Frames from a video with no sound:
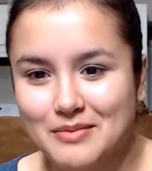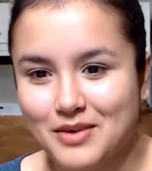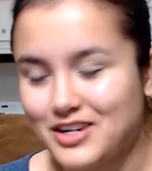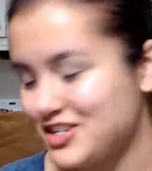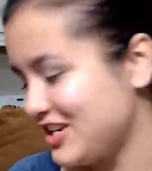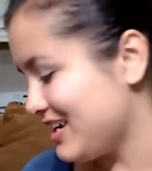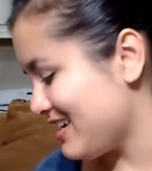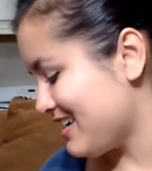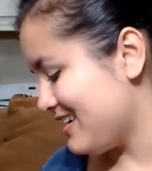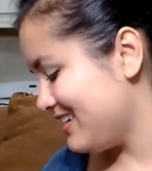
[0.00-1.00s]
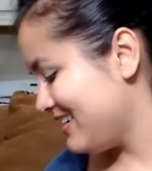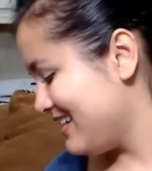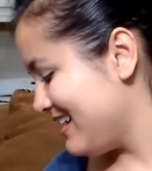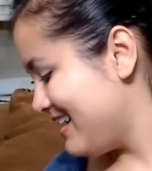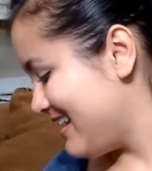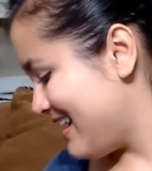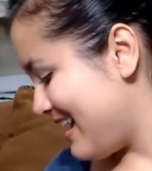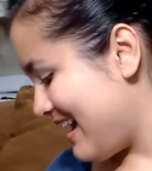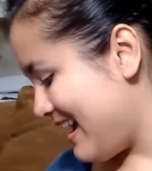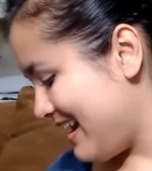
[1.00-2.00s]
brush here,
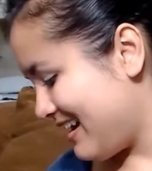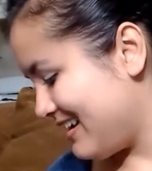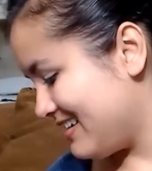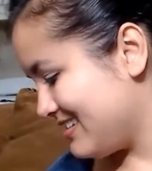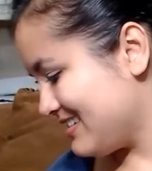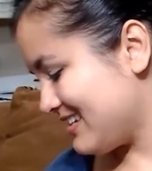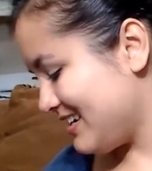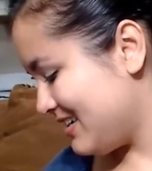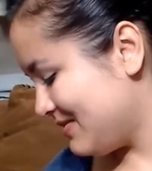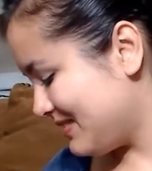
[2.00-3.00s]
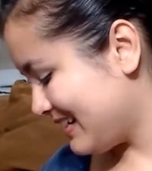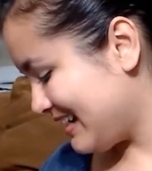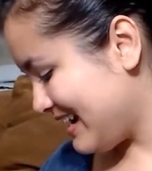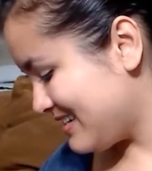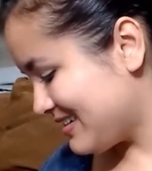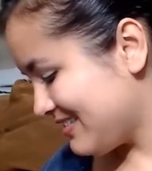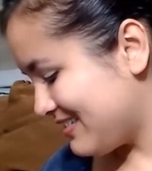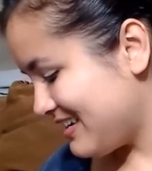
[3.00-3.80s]
and oh my, I don't even